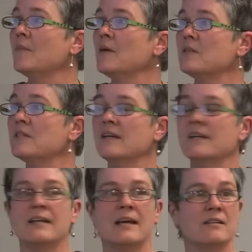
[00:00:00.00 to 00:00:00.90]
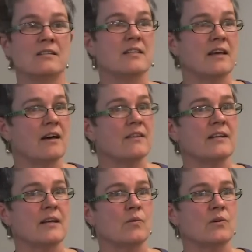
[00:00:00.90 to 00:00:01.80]
They were taking it out into their other
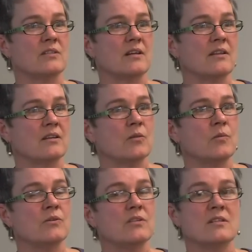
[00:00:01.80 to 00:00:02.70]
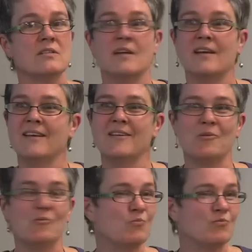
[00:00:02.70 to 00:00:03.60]
networks, their other communities.
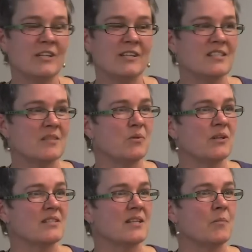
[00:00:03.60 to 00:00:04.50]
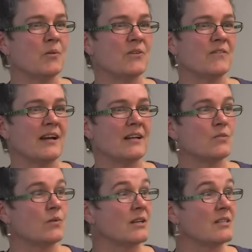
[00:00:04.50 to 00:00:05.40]
Really simple example of that
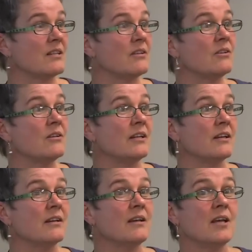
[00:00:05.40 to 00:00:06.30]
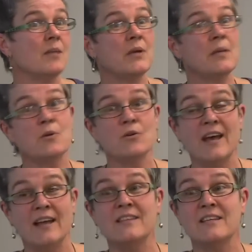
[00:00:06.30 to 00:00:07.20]
is what I said earlier. People who've
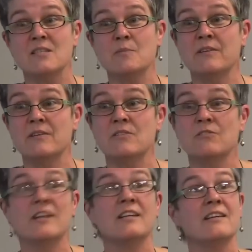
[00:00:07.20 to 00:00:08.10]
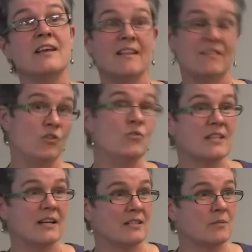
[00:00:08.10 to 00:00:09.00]
had the experience already use
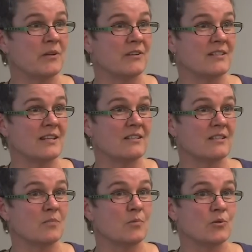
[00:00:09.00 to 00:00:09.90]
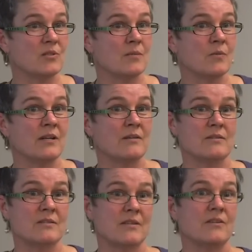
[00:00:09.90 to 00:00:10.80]
that experience then to support someone
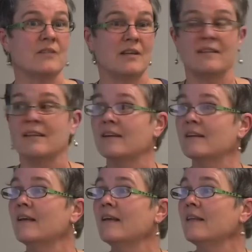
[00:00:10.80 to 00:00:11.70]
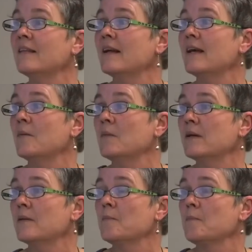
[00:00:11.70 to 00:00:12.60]
else, so you get that happening.